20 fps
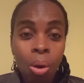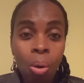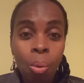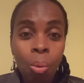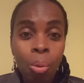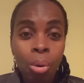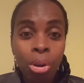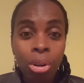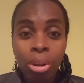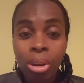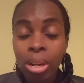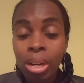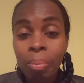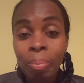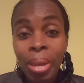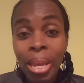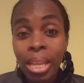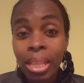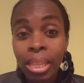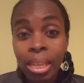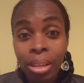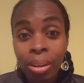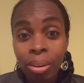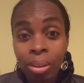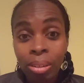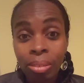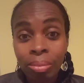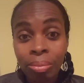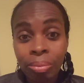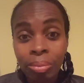or you're going to pay
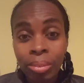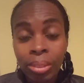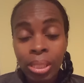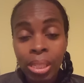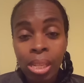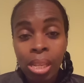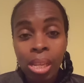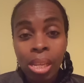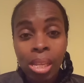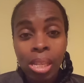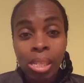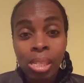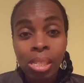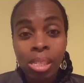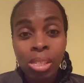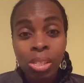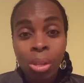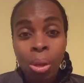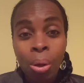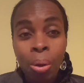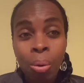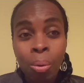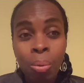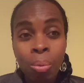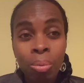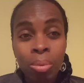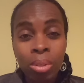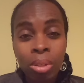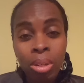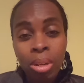later. So,
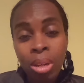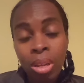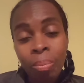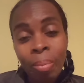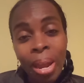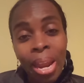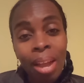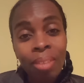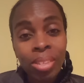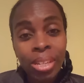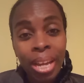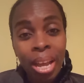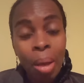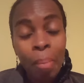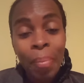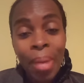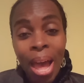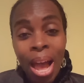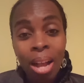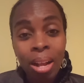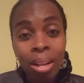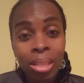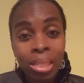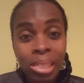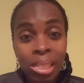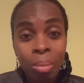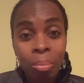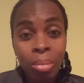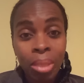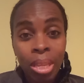you know, you might have to cut back on
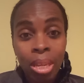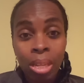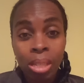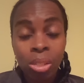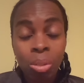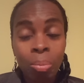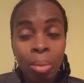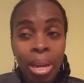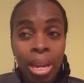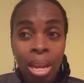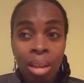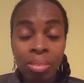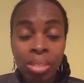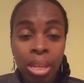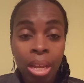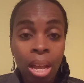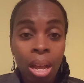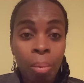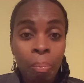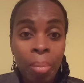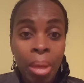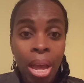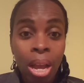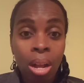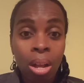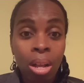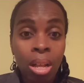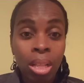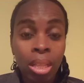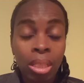some things. You might have to cut back
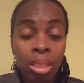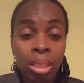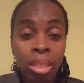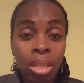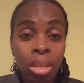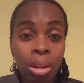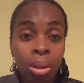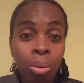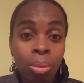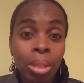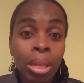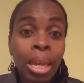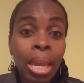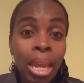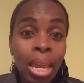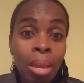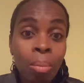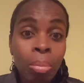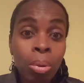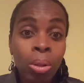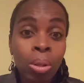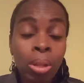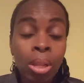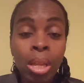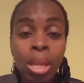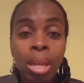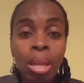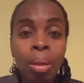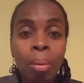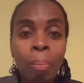on, you know, the cable
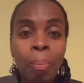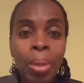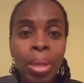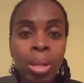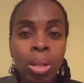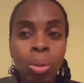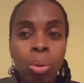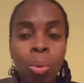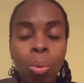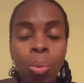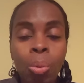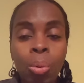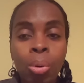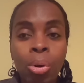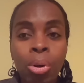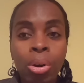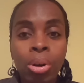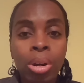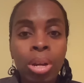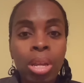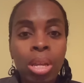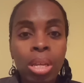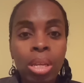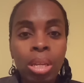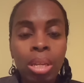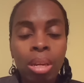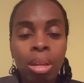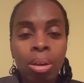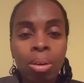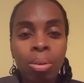bill or,
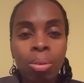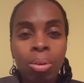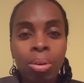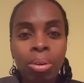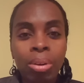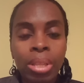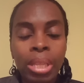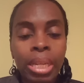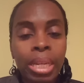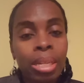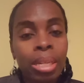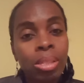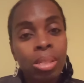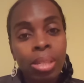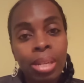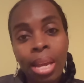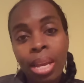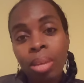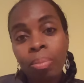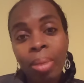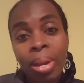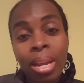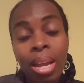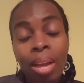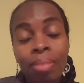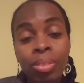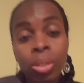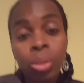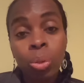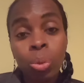you know, or the internet. You might
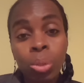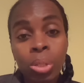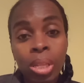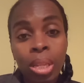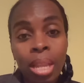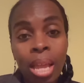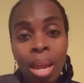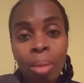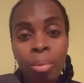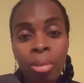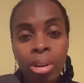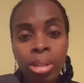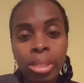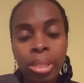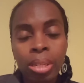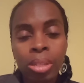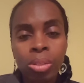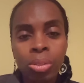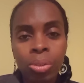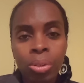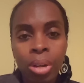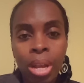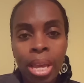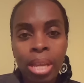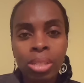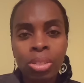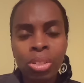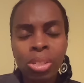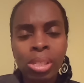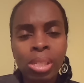have to use the library's
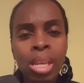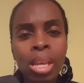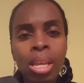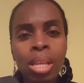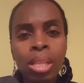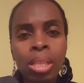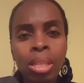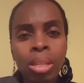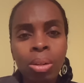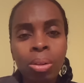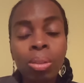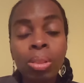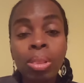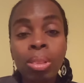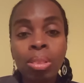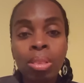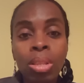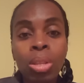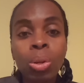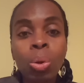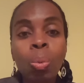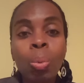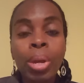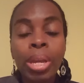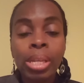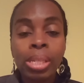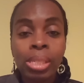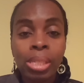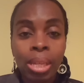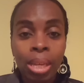internet. Just little
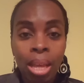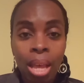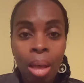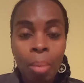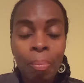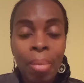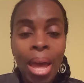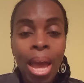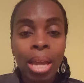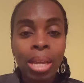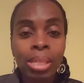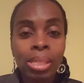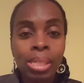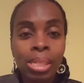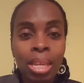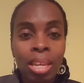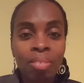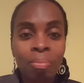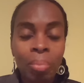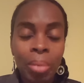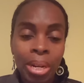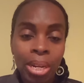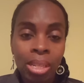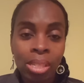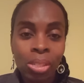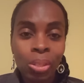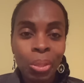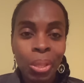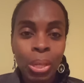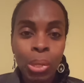ways to cut back and save money
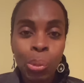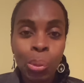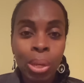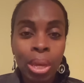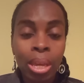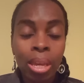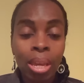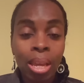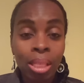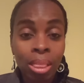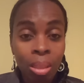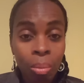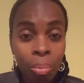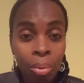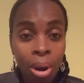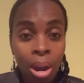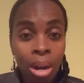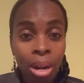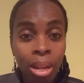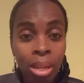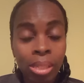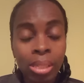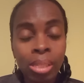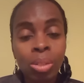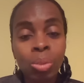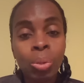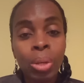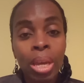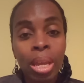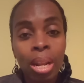so that you can get the products
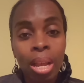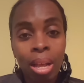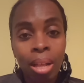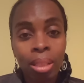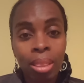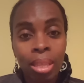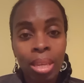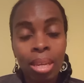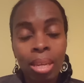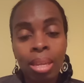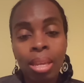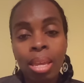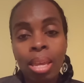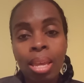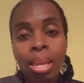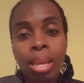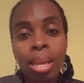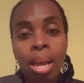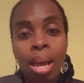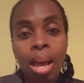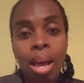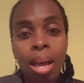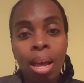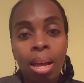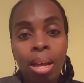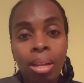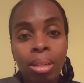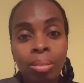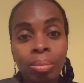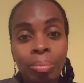to get healthy,
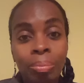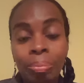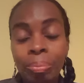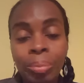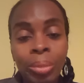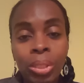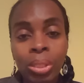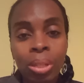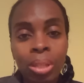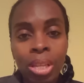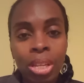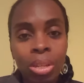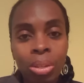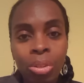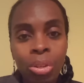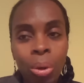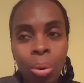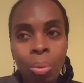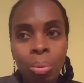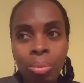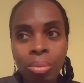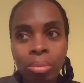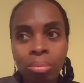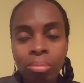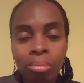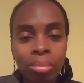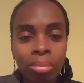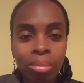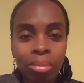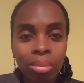so that you don't
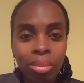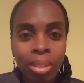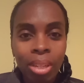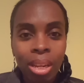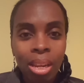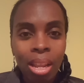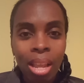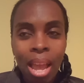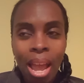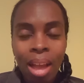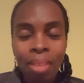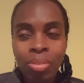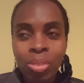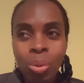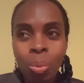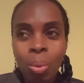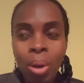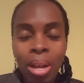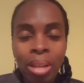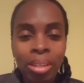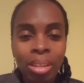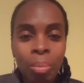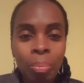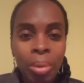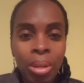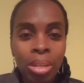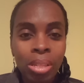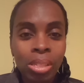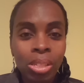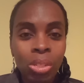have to wind up
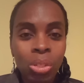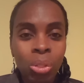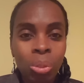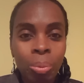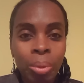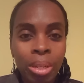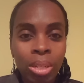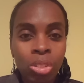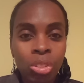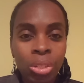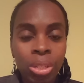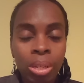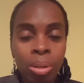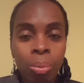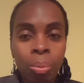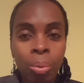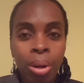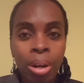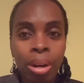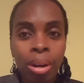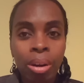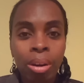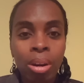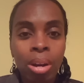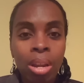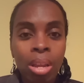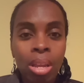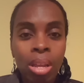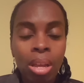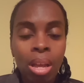in a situation where
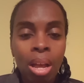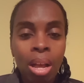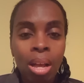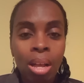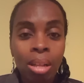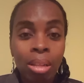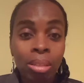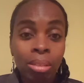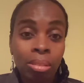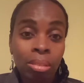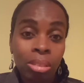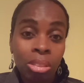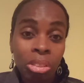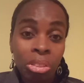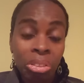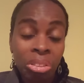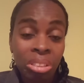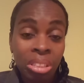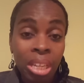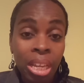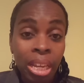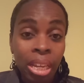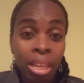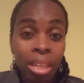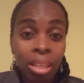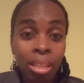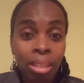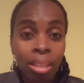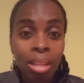you're sick.